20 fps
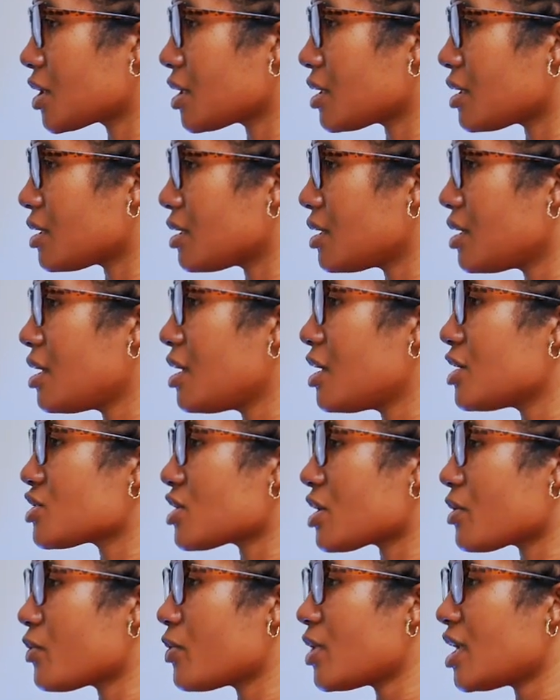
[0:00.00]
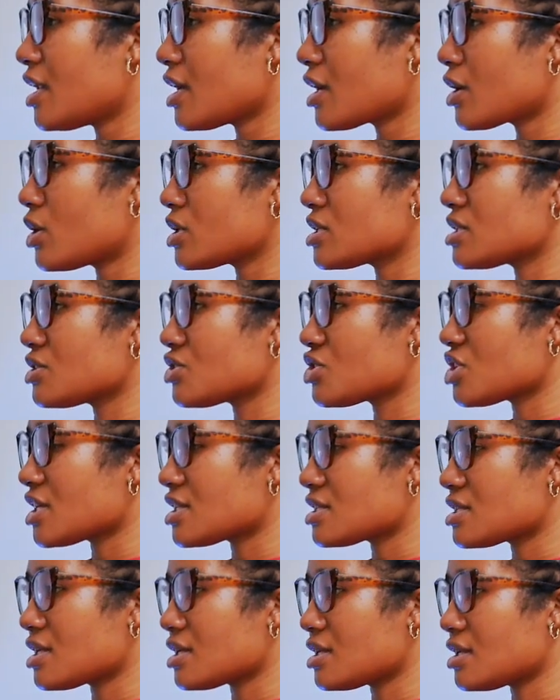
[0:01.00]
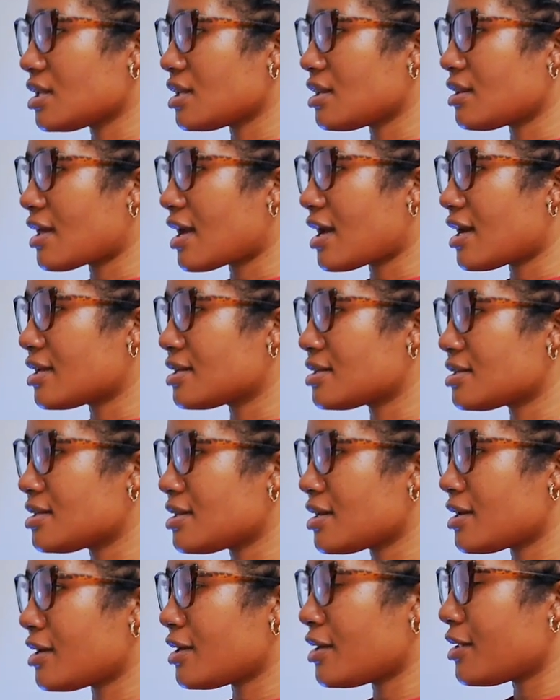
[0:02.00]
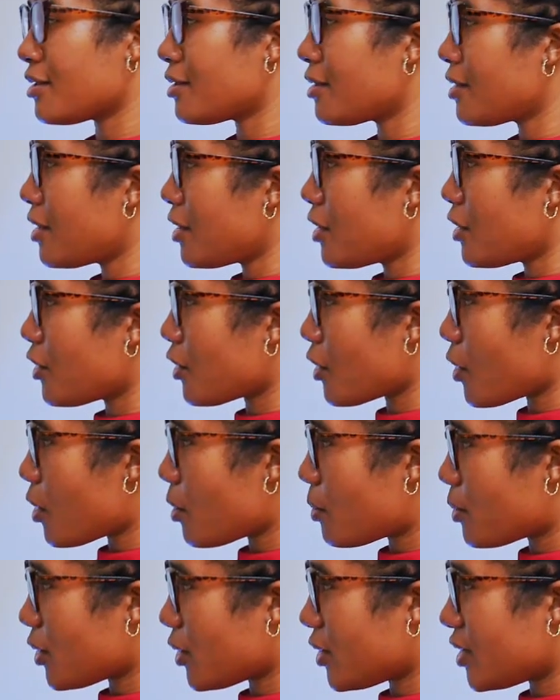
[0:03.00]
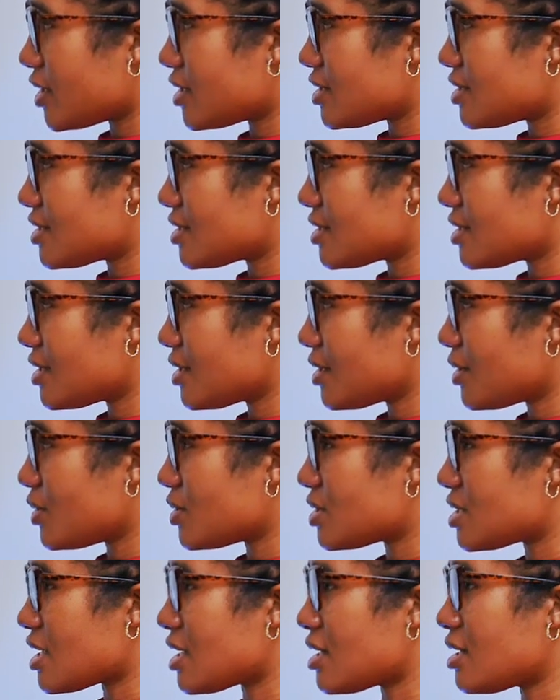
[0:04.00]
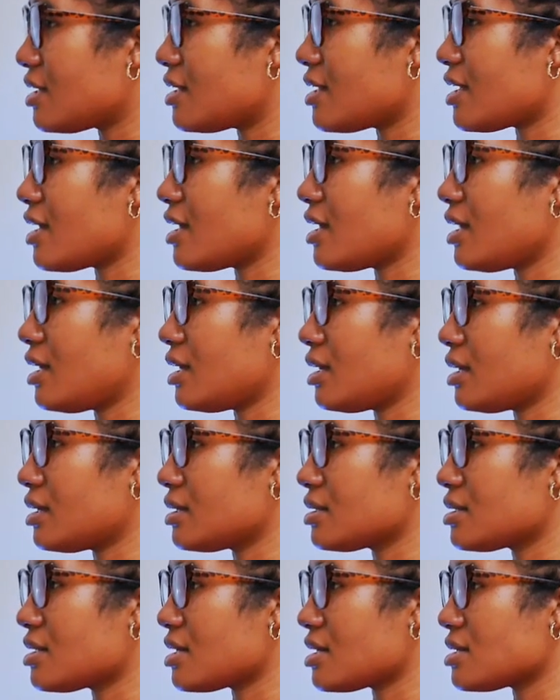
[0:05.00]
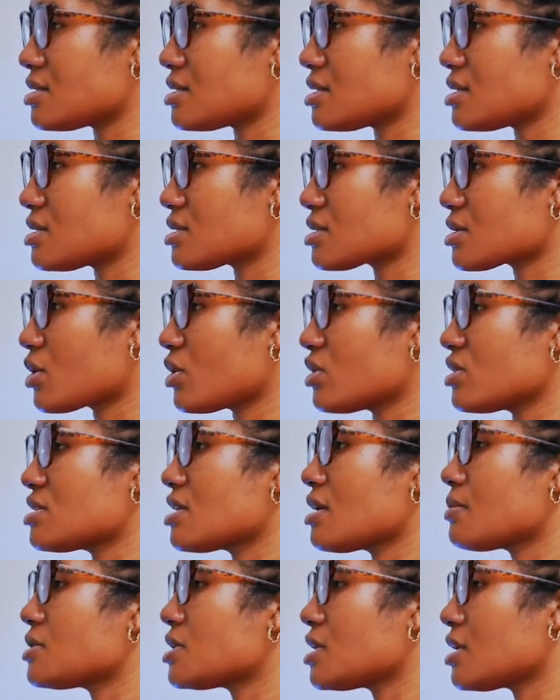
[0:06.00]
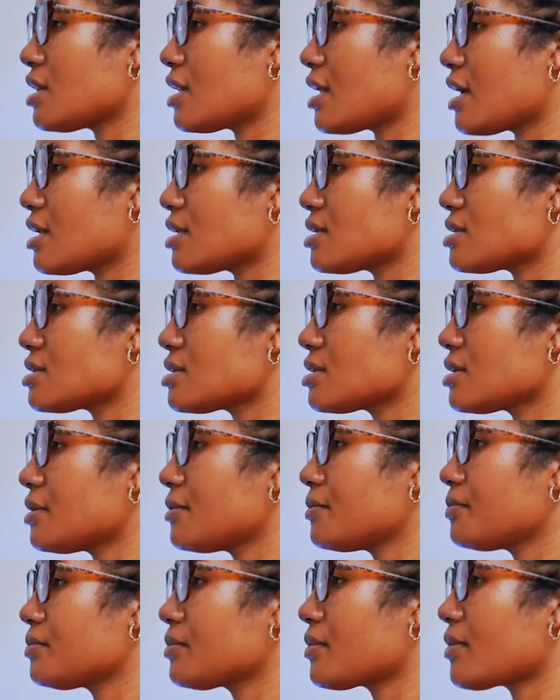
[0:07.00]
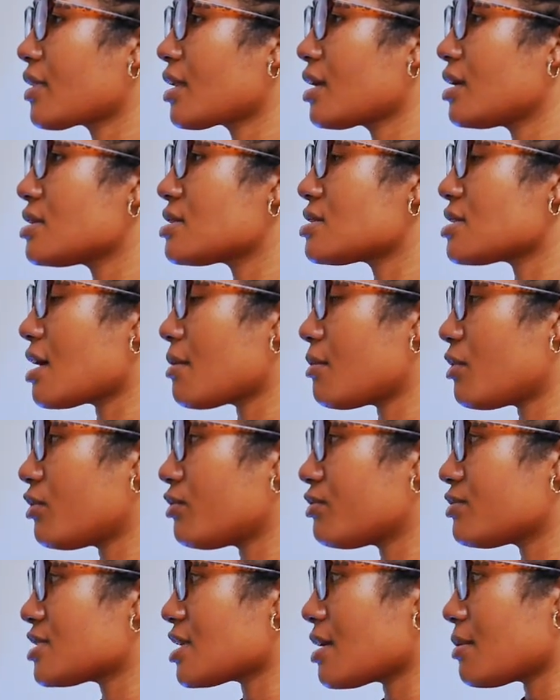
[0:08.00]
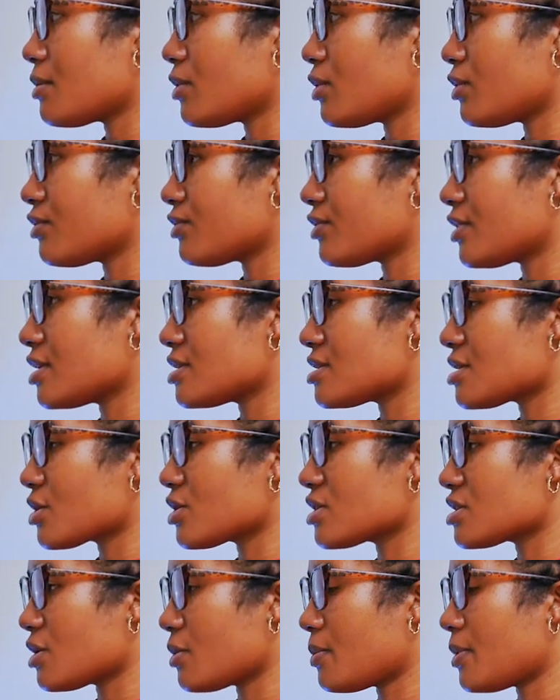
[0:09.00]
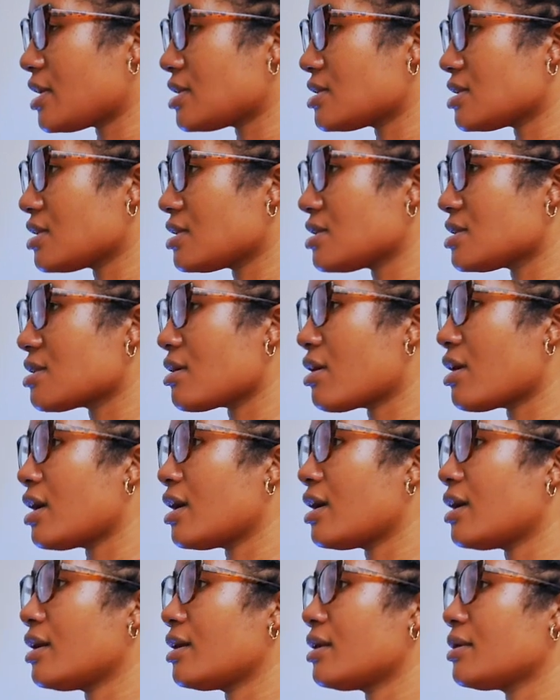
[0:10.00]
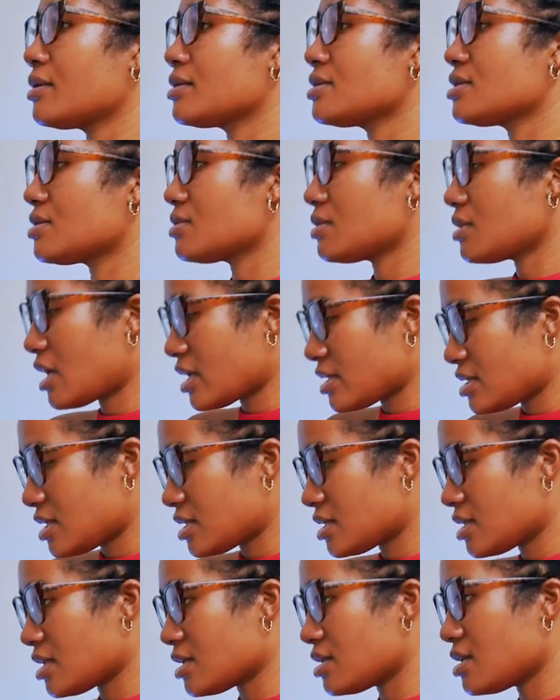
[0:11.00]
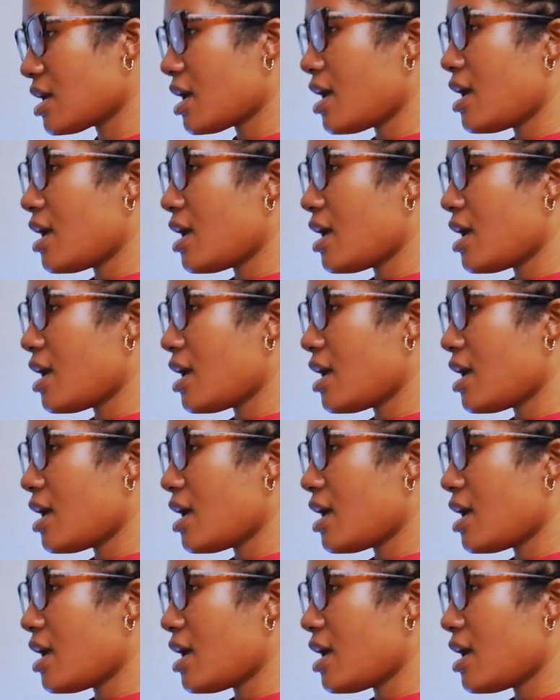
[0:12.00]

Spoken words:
Okay. So I really got interested in that the opioids. You said there's this conception that some of the sickle cell patients are addicted.